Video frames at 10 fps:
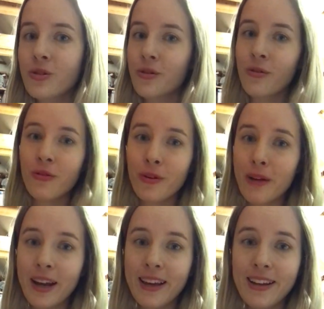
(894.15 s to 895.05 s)
Sorry for
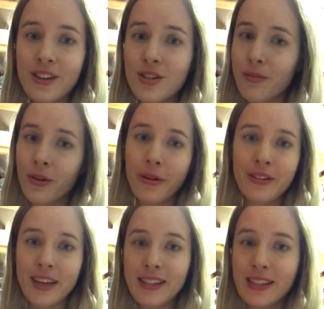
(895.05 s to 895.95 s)
my English, I'm not
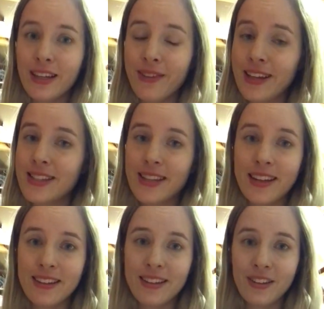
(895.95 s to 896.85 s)
a native, I
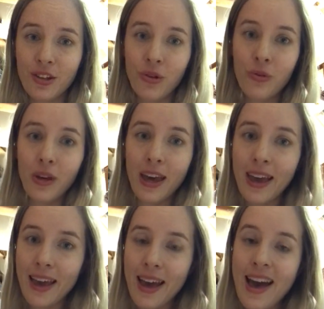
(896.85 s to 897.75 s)
studied in the
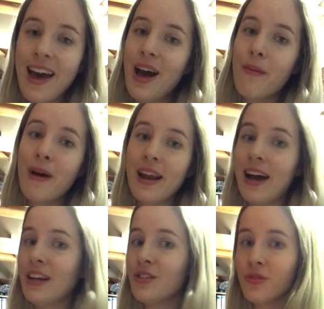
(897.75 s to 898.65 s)
UK, but
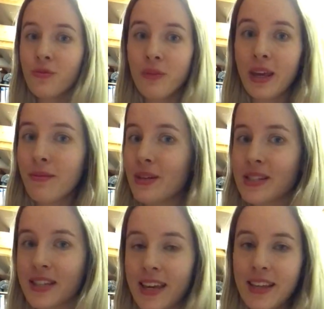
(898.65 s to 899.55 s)
I do make
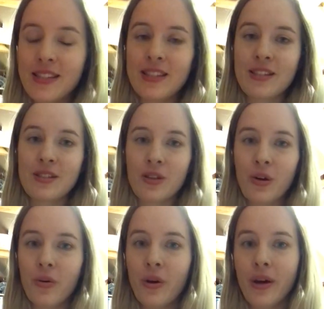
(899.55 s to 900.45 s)
mistakes,
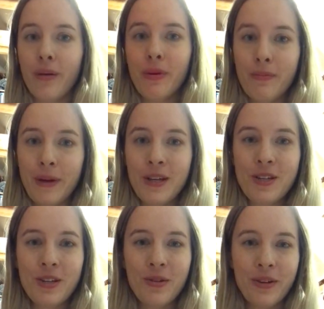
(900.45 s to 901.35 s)
so be
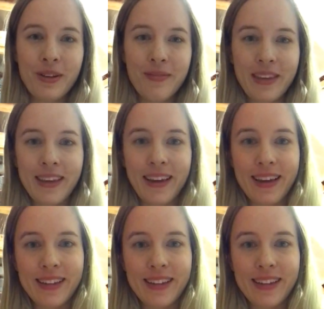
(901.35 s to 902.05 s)
patient with me,